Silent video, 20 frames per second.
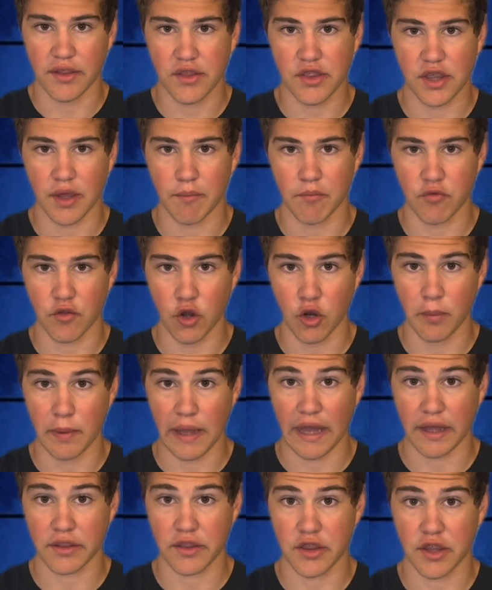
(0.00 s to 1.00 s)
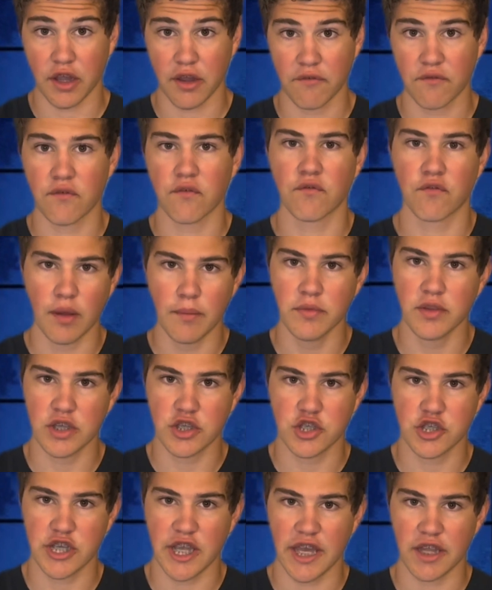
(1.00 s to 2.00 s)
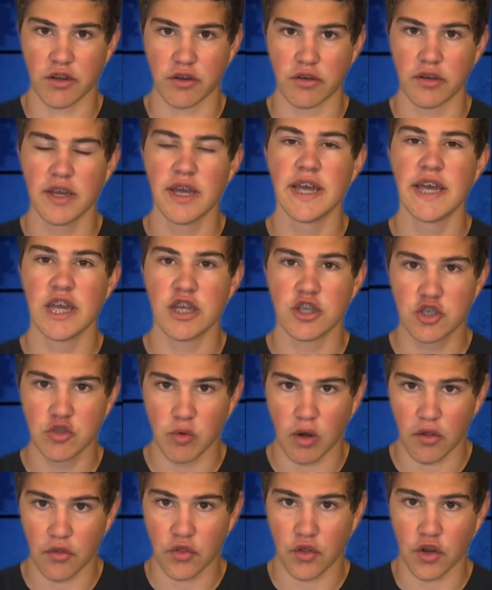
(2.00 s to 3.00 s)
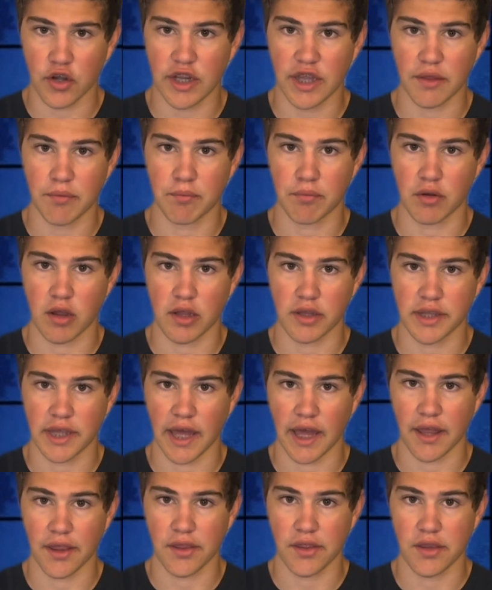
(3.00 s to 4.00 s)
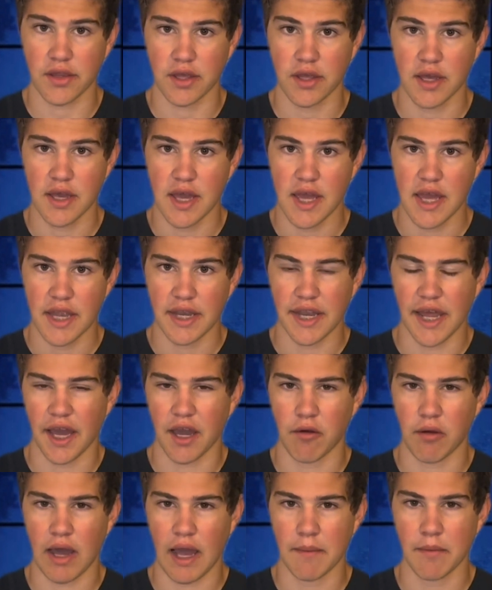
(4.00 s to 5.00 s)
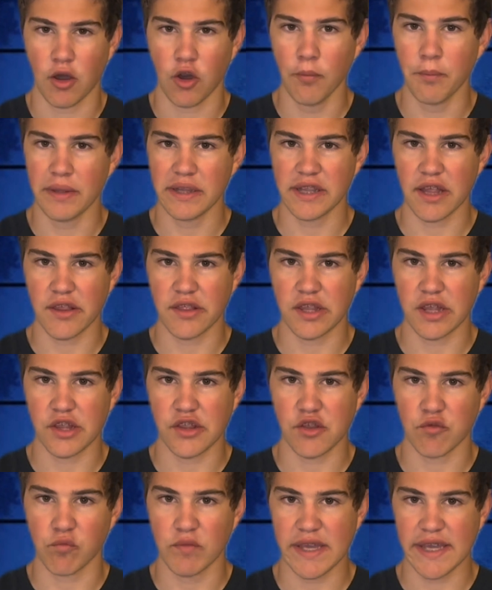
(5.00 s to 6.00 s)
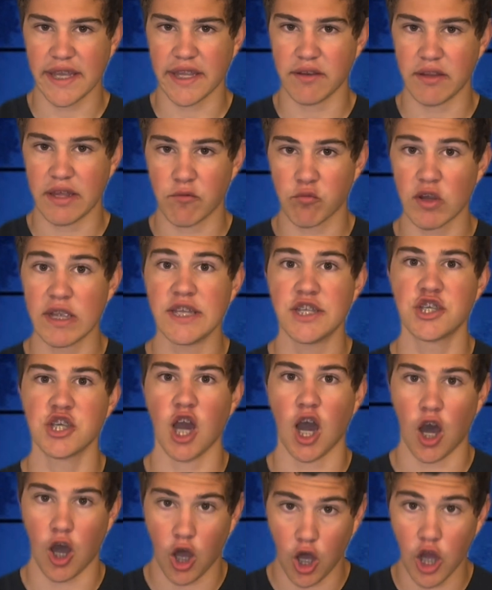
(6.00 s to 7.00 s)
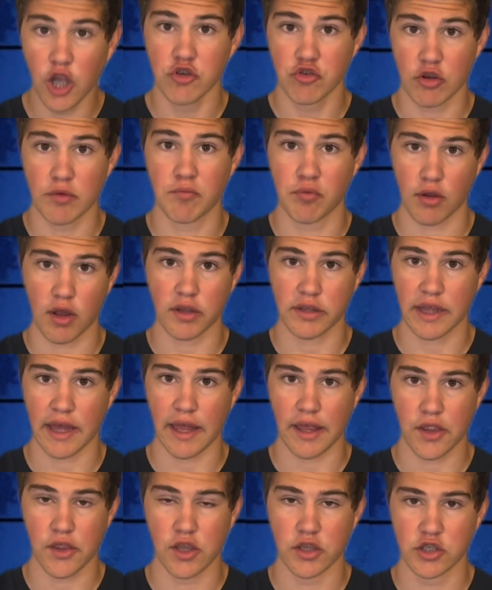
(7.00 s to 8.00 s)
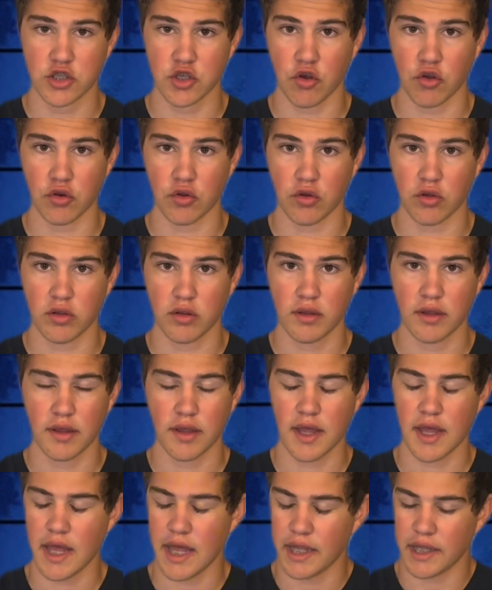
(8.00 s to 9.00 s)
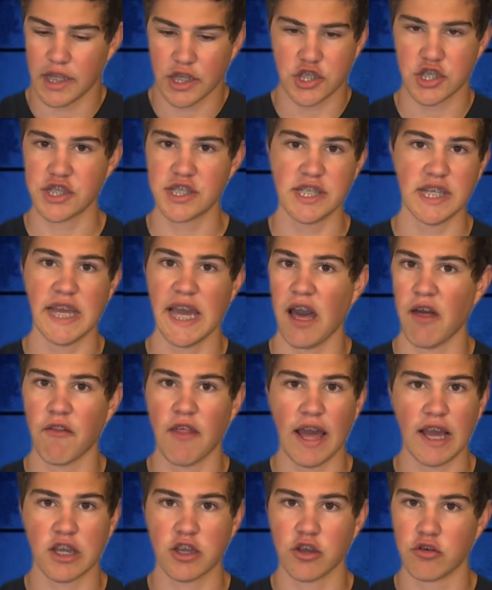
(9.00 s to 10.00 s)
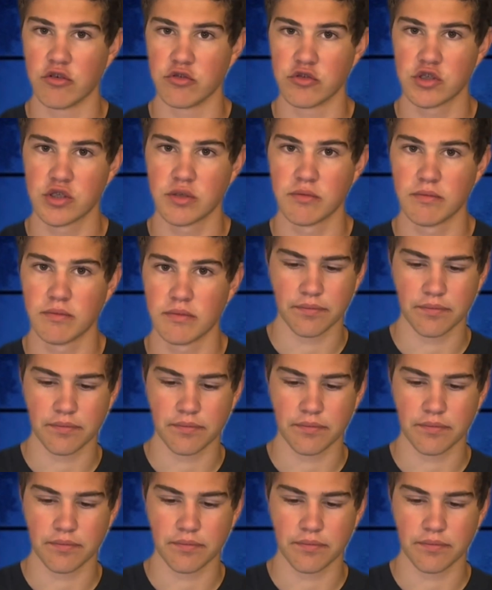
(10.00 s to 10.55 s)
some throwback stuff from this channel into our 30th broadcast. Now, I'm hoping this season we can reach 100 broadcasts in total. Let's just see how that goes.